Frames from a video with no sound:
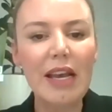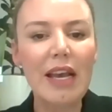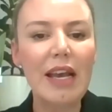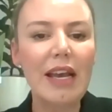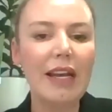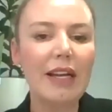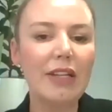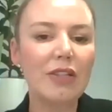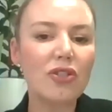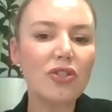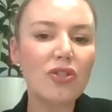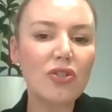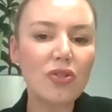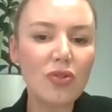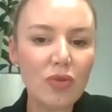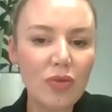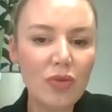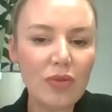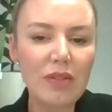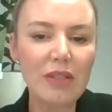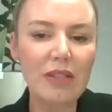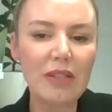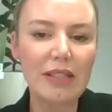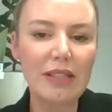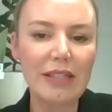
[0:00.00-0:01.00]
it
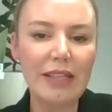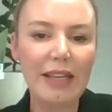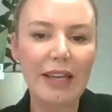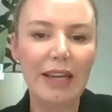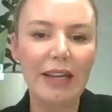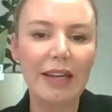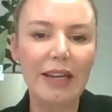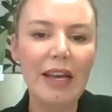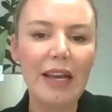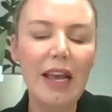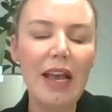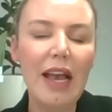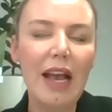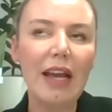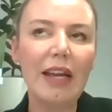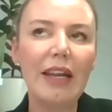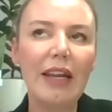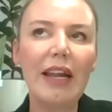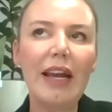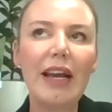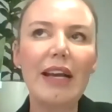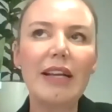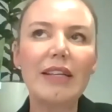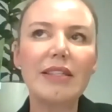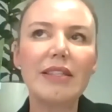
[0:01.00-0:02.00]
soothes the skin, and it
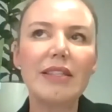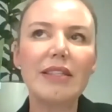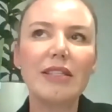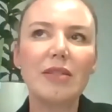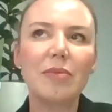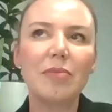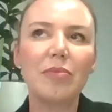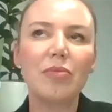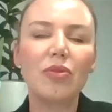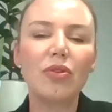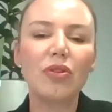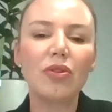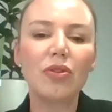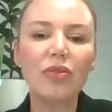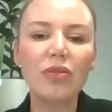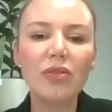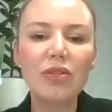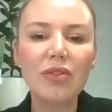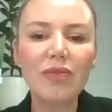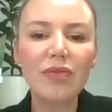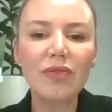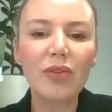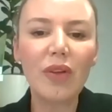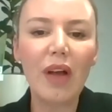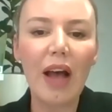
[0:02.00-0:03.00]
has this
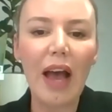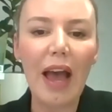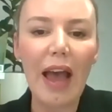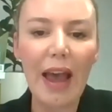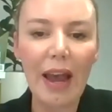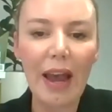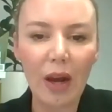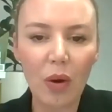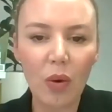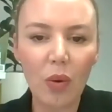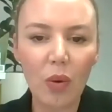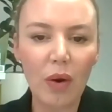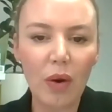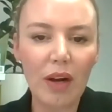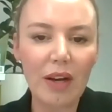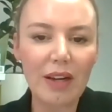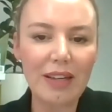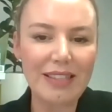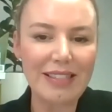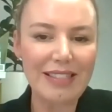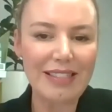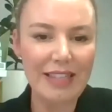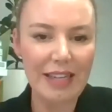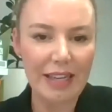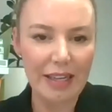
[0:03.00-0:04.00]
beautiful aqua
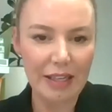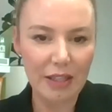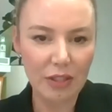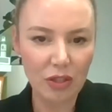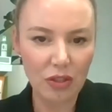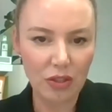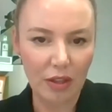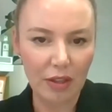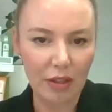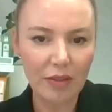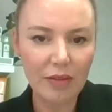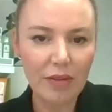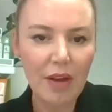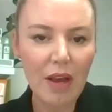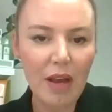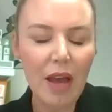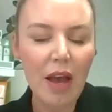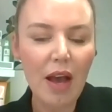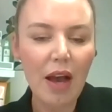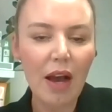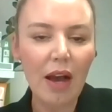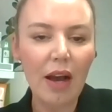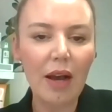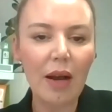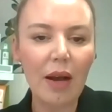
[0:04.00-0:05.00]

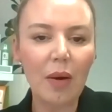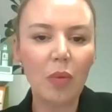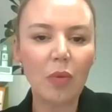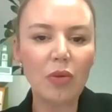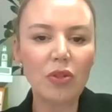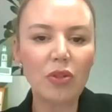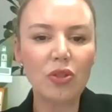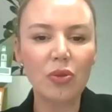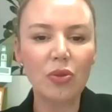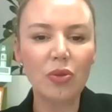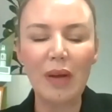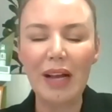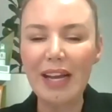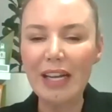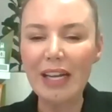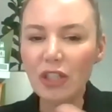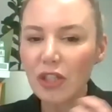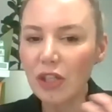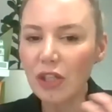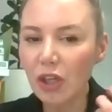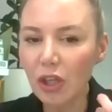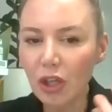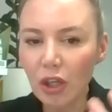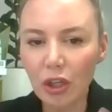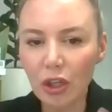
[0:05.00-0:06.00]
texture, which will
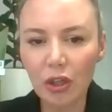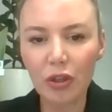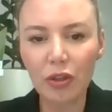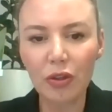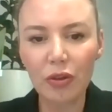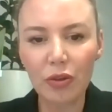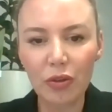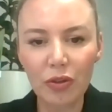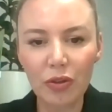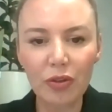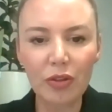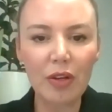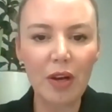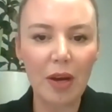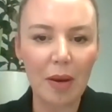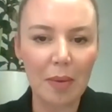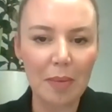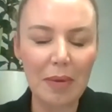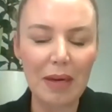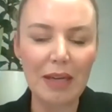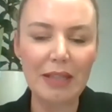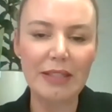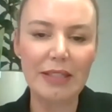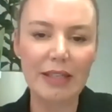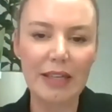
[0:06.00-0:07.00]
actually cocoon
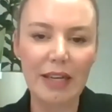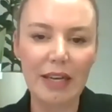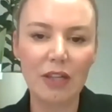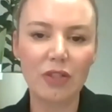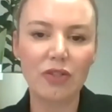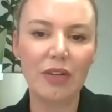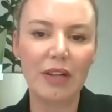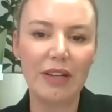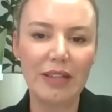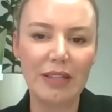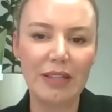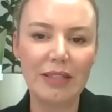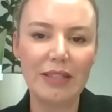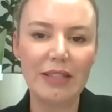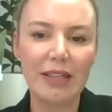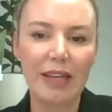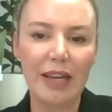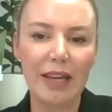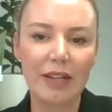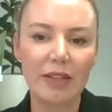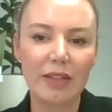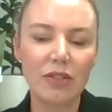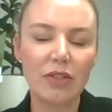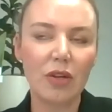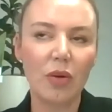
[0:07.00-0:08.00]
my dehydrated
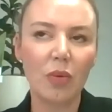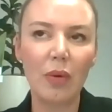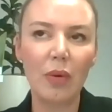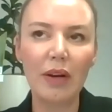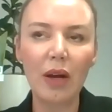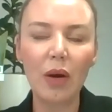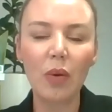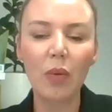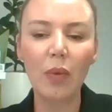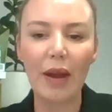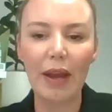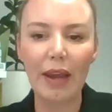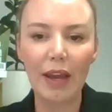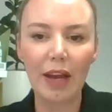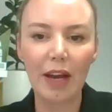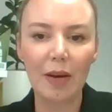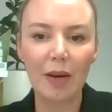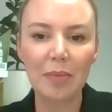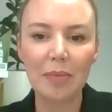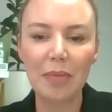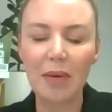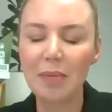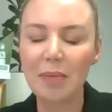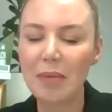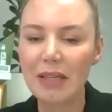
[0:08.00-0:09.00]
skin. So when I wake up,
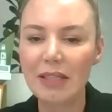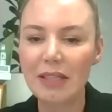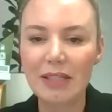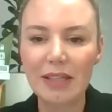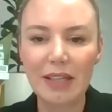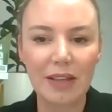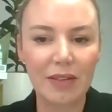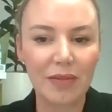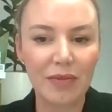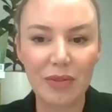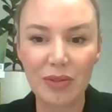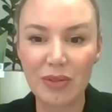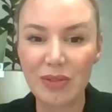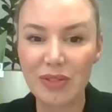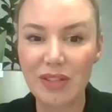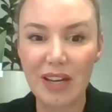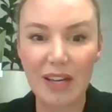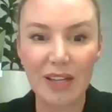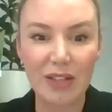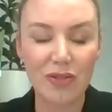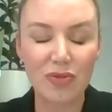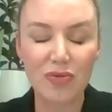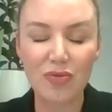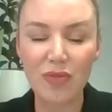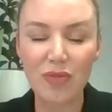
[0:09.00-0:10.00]
my skin feels
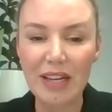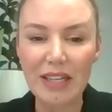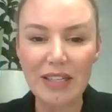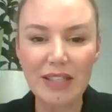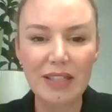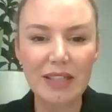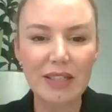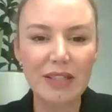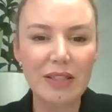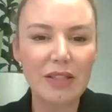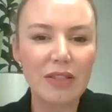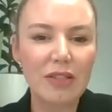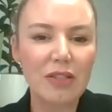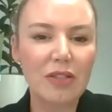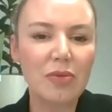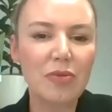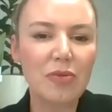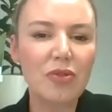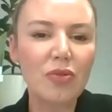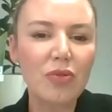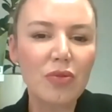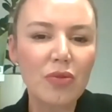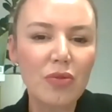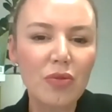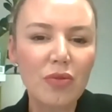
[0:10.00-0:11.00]
hydrated,
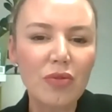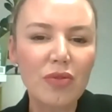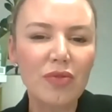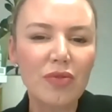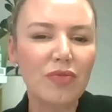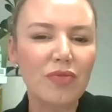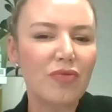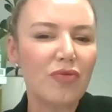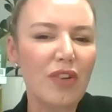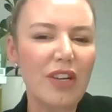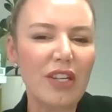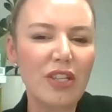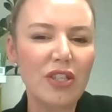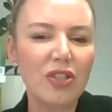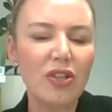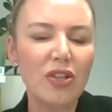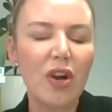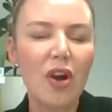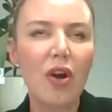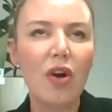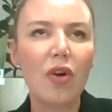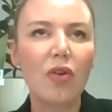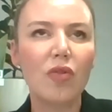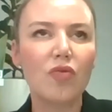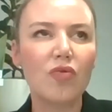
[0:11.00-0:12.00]
soothed, fresh,
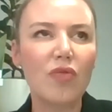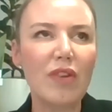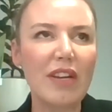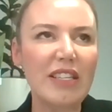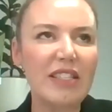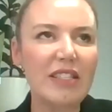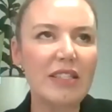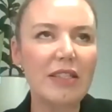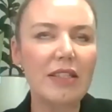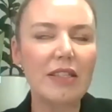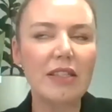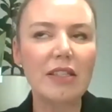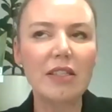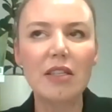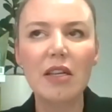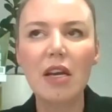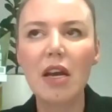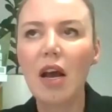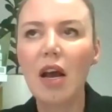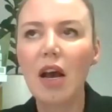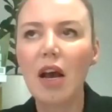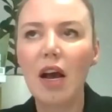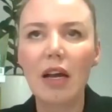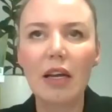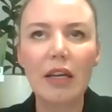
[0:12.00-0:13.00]
rested,
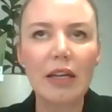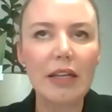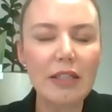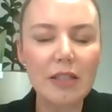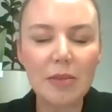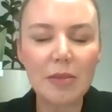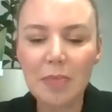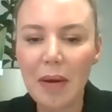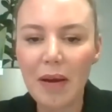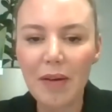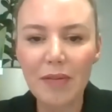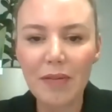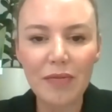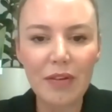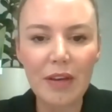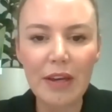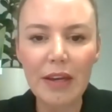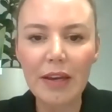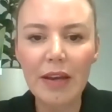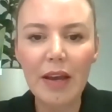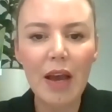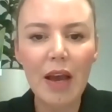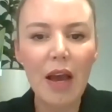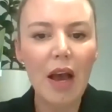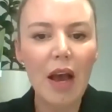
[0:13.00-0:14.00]
less
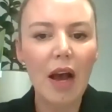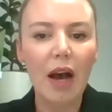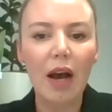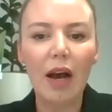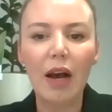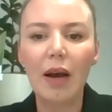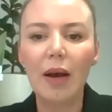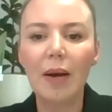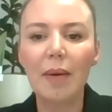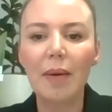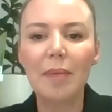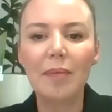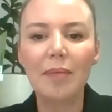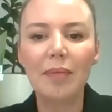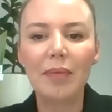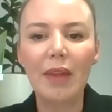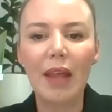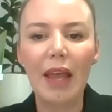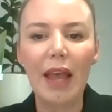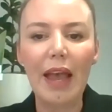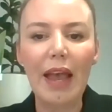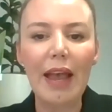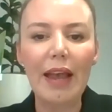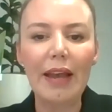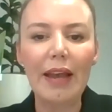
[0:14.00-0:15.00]
puffy,
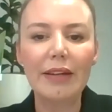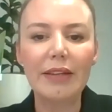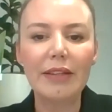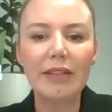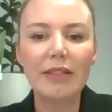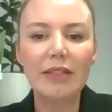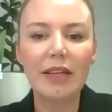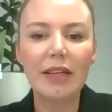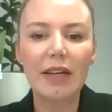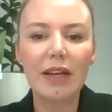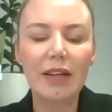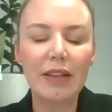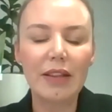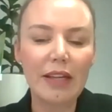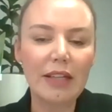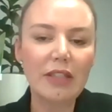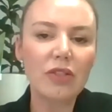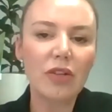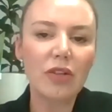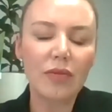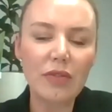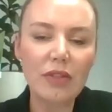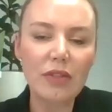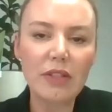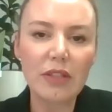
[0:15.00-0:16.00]
and that's
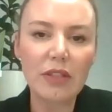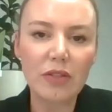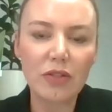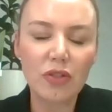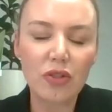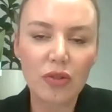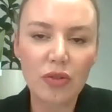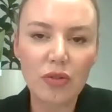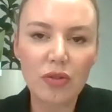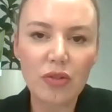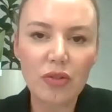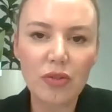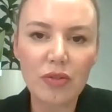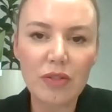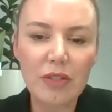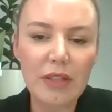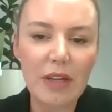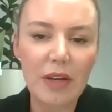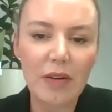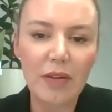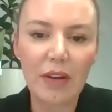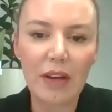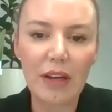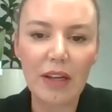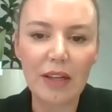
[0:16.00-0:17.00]
obviously due to
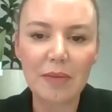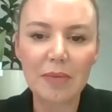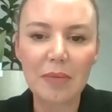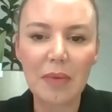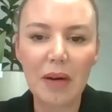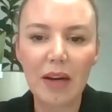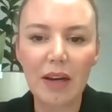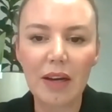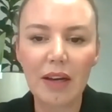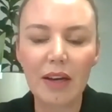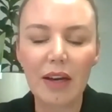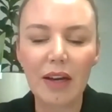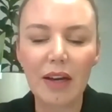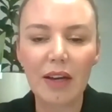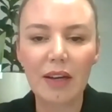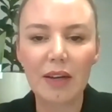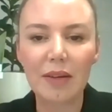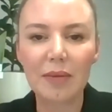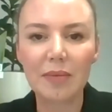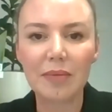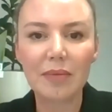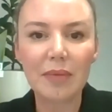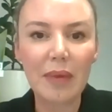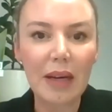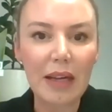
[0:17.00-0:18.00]
staring at my
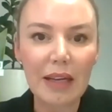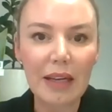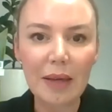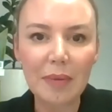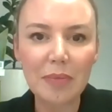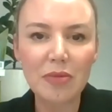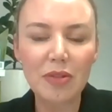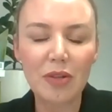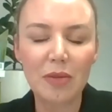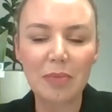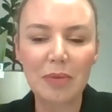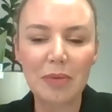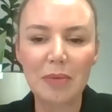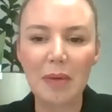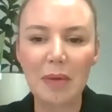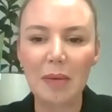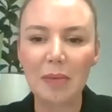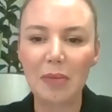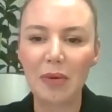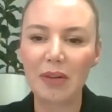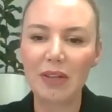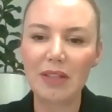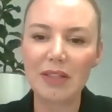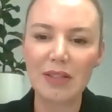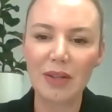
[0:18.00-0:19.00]
laptop and my
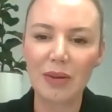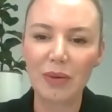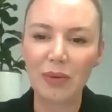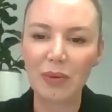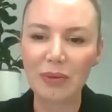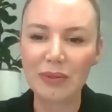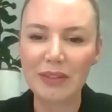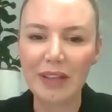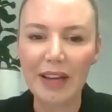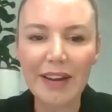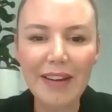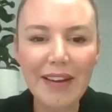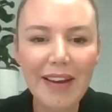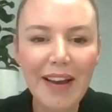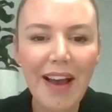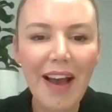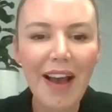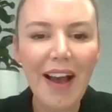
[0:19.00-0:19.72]
monitor all day.